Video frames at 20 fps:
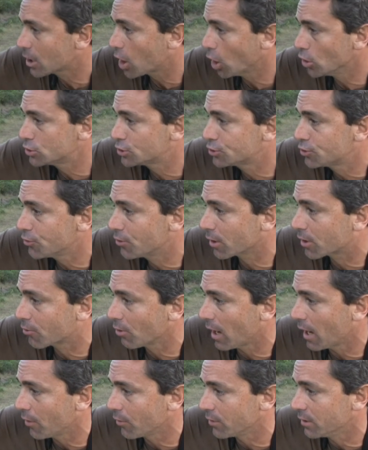close to the
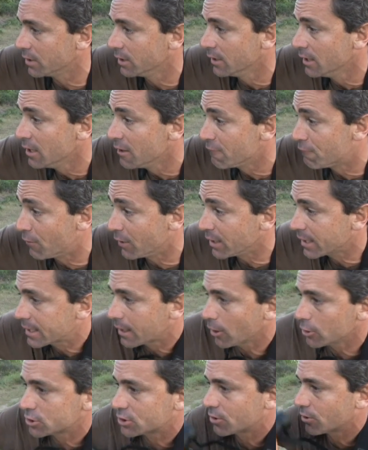ground, very
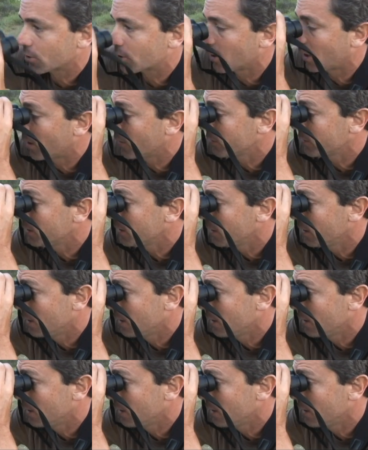close to the ground.